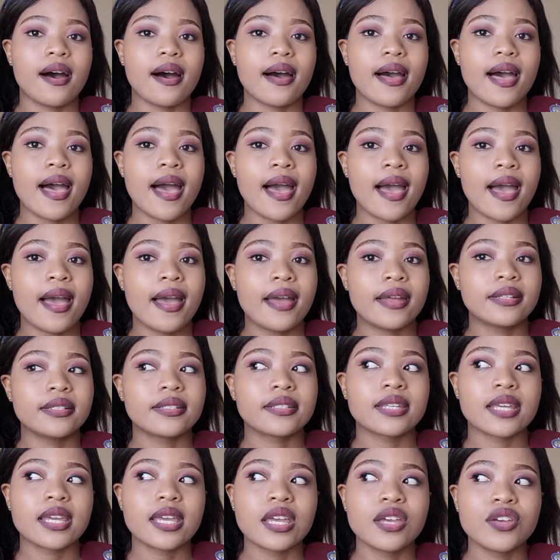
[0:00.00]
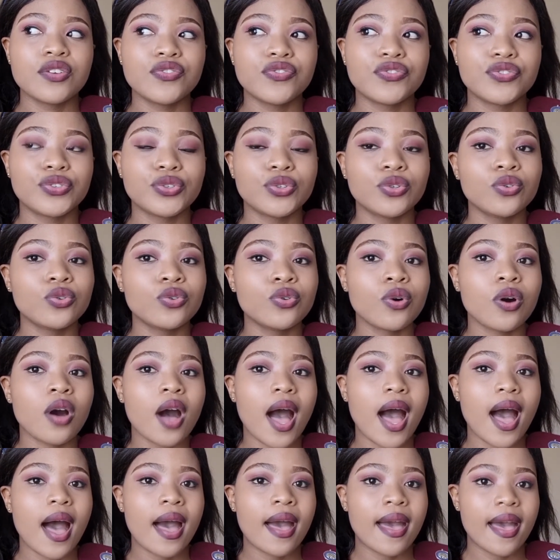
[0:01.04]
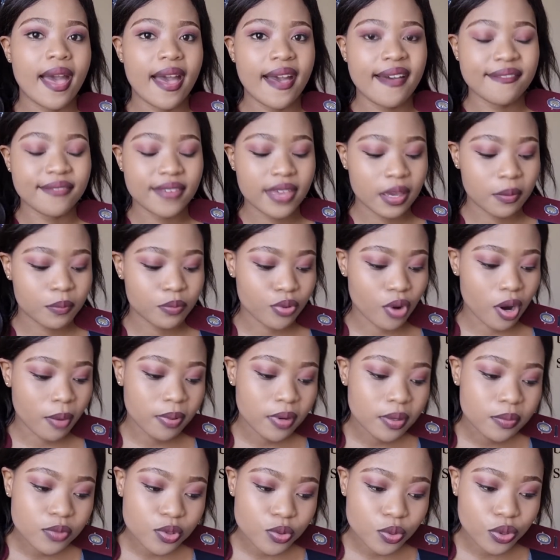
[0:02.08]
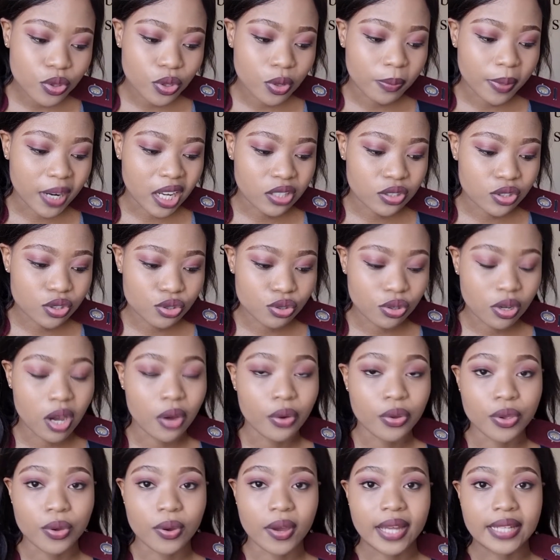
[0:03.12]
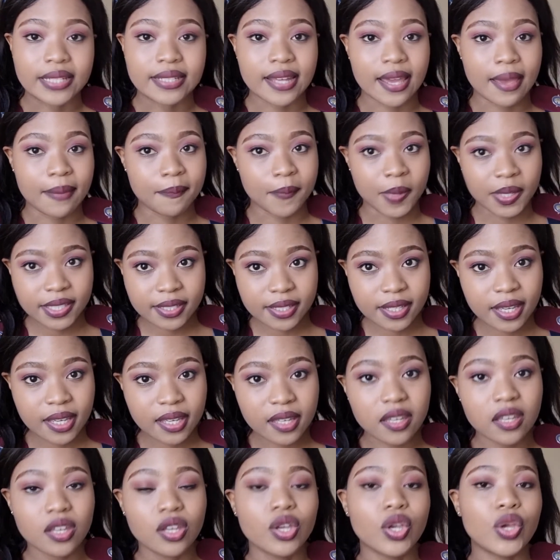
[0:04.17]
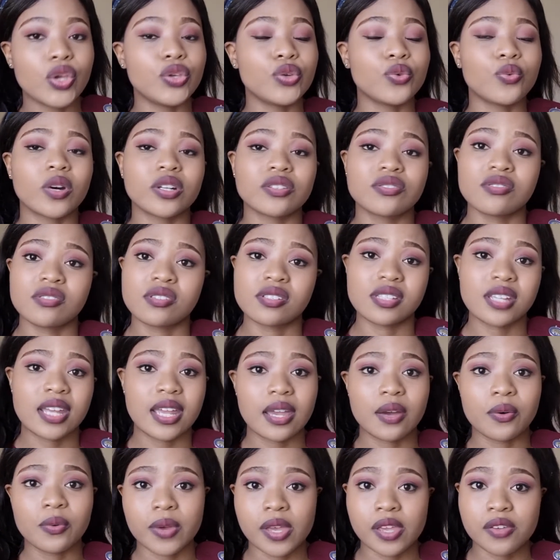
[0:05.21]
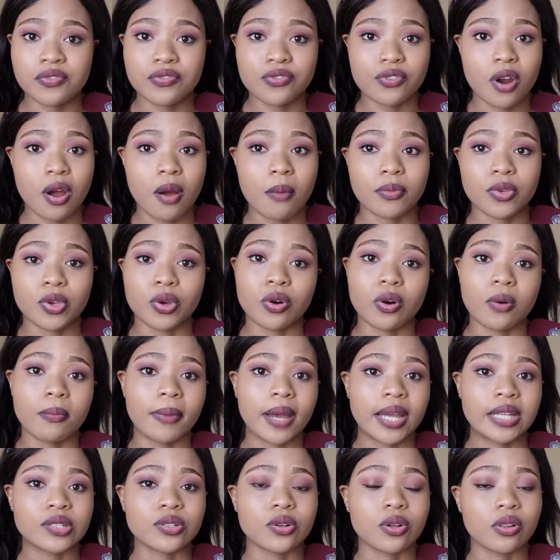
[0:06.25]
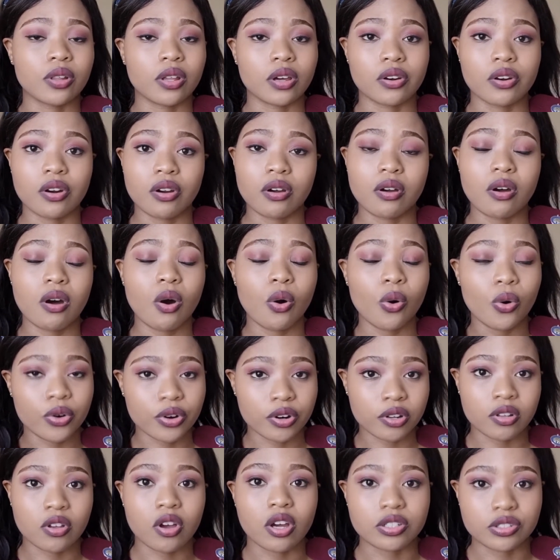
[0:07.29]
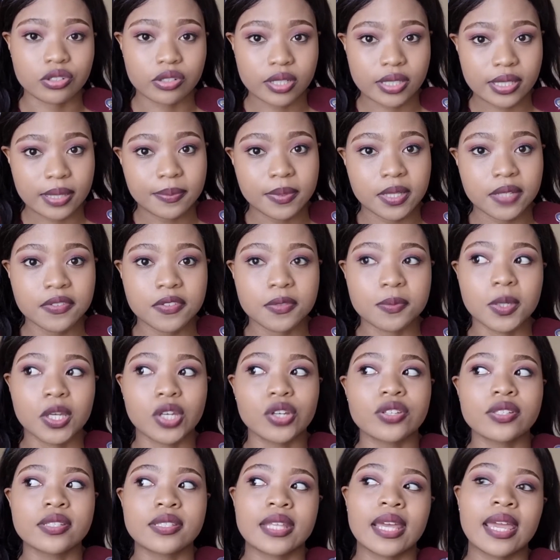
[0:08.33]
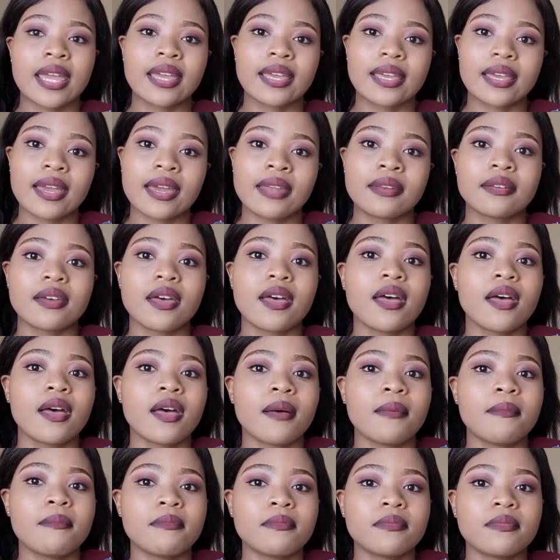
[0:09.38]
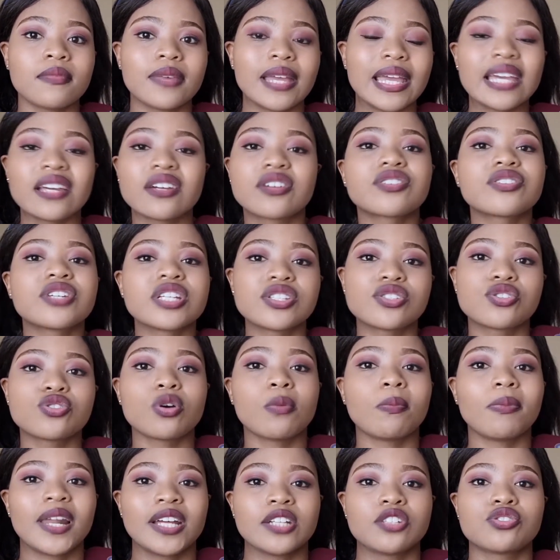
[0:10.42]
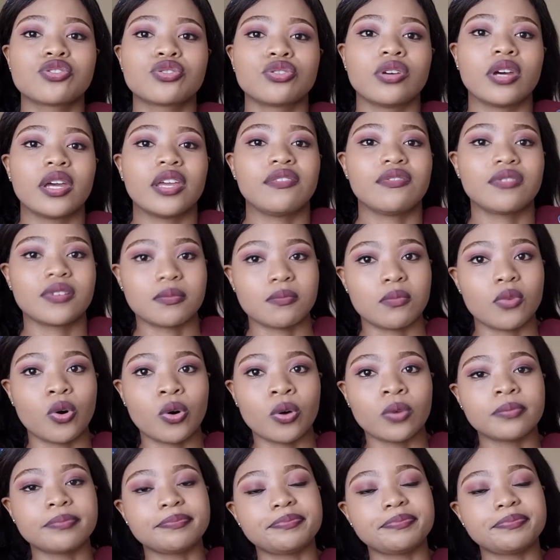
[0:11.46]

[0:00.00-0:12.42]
And if you are having problems with your blood sugar or you are diabetic, you want to stay away from your combined oral contraceptives because they can increase your blood sugar even more.